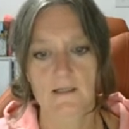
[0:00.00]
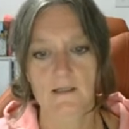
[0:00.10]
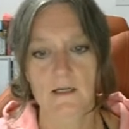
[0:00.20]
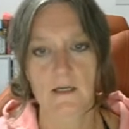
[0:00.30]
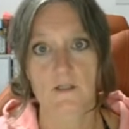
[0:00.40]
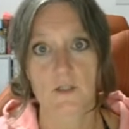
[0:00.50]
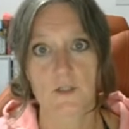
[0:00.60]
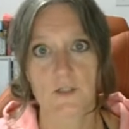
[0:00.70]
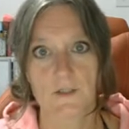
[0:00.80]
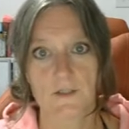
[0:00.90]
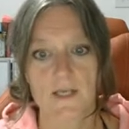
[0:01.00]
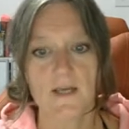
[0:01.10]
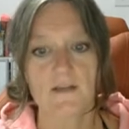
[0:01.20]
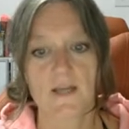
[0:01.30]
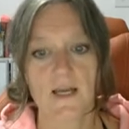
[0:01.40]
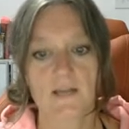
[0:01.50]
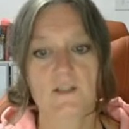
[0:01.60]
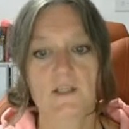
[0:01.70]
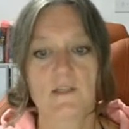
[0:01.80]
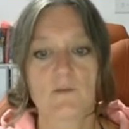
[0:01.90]
attitudes, that
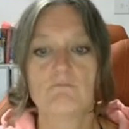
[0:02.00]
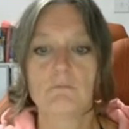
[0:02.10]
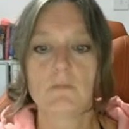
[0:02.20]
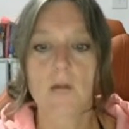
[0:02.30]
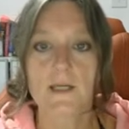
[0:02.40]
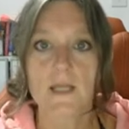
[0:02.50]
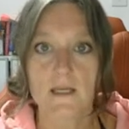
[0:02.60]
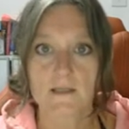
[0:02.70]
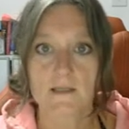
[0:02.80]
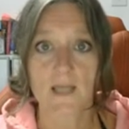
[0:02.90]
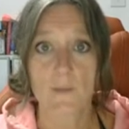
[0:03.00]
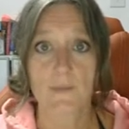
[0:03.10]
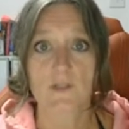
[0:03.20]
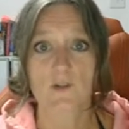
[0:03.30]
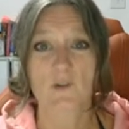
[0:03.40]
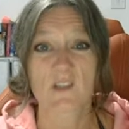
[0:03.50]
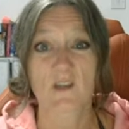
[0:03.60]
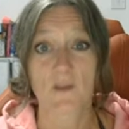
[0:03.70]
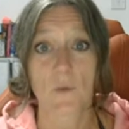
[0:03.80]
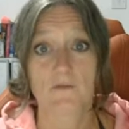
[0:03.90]
actually that money, that capital is
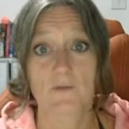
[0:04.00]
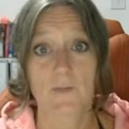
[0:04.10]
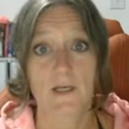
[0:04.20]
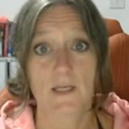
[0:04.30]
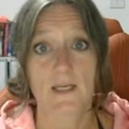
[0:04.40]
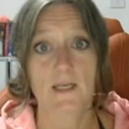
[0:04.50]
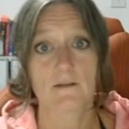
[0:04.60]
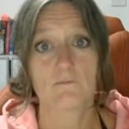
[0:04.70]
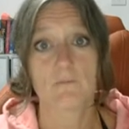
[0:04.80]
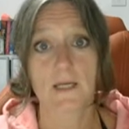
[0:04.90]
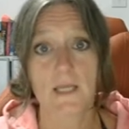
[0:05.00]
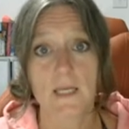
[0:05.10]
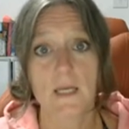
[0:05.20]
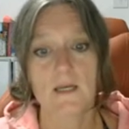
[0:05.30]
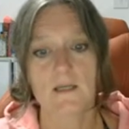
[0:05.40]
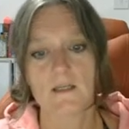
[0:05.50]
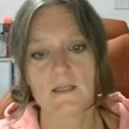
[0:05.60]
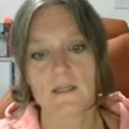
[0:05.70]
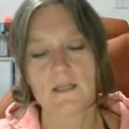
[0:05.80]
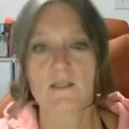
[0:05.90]
another word for money. Money
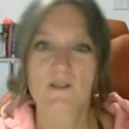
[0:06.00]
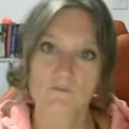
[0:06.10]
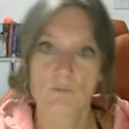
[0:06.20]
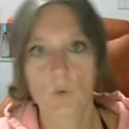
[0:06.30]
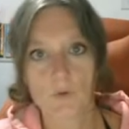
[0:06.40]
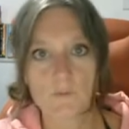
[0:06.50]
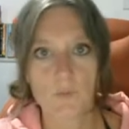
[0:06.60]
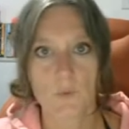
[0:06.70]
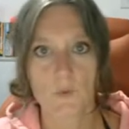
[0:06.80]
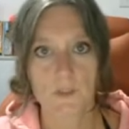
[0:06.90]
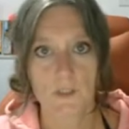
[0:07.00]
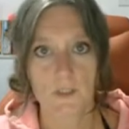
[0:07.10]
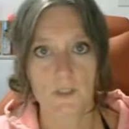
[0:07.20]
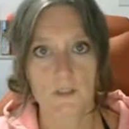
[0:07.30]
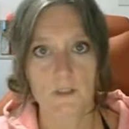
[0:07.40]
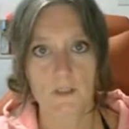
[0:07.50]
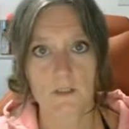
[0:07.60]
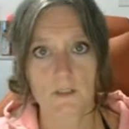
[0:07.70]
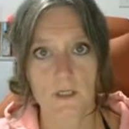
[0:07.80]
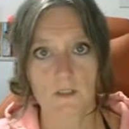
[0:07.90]
is more important
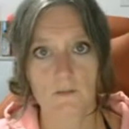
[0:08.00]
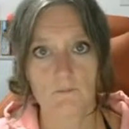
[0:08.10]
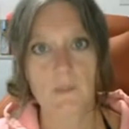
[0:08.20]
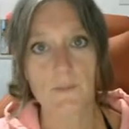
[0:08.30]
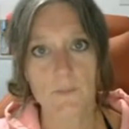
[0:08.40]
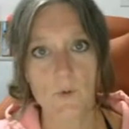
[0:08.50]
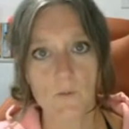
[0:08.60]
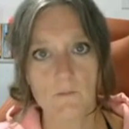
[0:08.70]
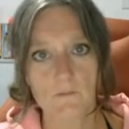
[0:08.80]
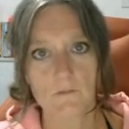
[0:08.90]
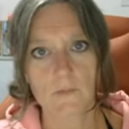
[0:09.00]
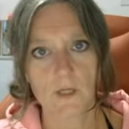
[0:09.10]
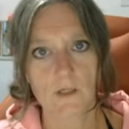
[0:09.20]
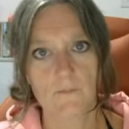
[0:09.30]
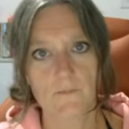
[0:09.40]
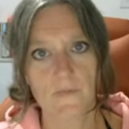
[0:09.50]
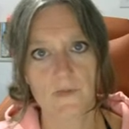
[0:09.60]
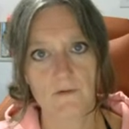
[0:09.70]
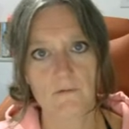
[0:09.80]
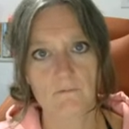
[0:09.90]
than people,
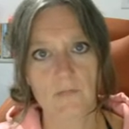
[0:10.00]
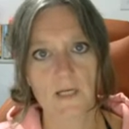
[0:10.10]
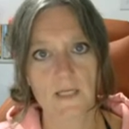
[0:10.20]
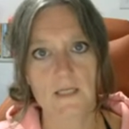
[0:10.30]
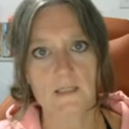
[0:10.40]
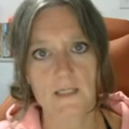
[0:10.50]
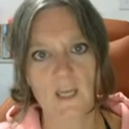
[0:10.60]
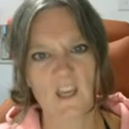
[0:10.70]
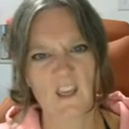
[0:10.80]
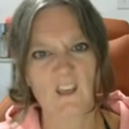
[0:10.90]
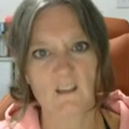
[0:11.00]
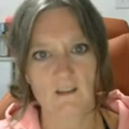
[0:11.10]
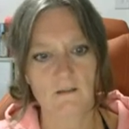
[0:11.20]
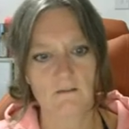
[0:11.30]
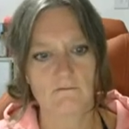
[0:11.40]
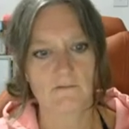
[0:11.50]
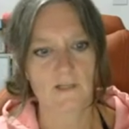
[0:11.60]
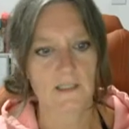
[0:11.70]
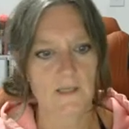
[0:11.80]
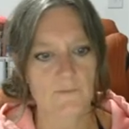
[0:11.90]
that money is king,
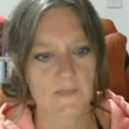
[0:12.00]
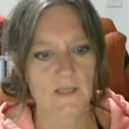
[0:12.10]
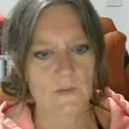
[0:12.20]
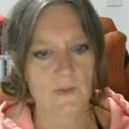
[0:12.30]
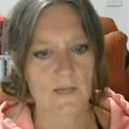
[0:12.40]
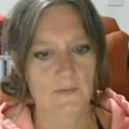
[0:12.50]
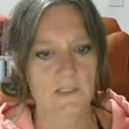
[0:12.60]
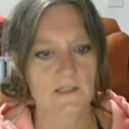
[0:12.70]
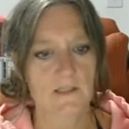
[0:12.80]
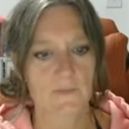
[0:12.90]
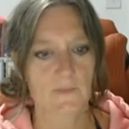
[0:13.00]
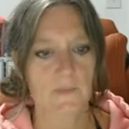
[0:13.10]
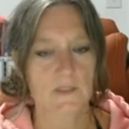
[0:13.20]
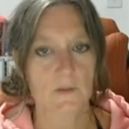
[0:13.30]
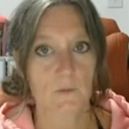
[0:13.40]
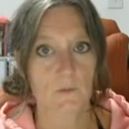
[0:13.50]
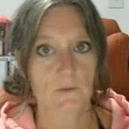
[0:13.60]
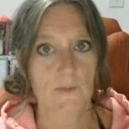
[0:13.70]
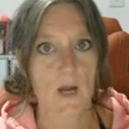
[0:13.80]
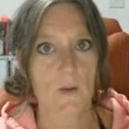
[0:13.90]
really. That's what capitalism is all
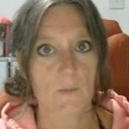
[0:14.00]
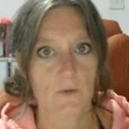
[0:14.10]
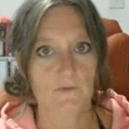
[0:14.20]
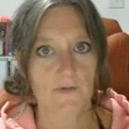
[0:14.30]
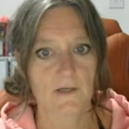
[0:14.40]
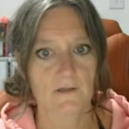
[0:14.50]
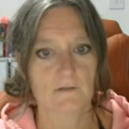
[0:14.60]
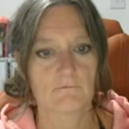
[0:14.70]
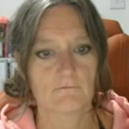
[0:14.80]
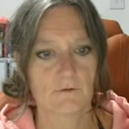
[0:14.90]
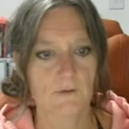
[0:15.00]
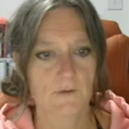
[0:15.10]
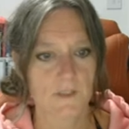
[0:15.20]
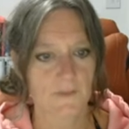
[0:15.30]
about, profit rules.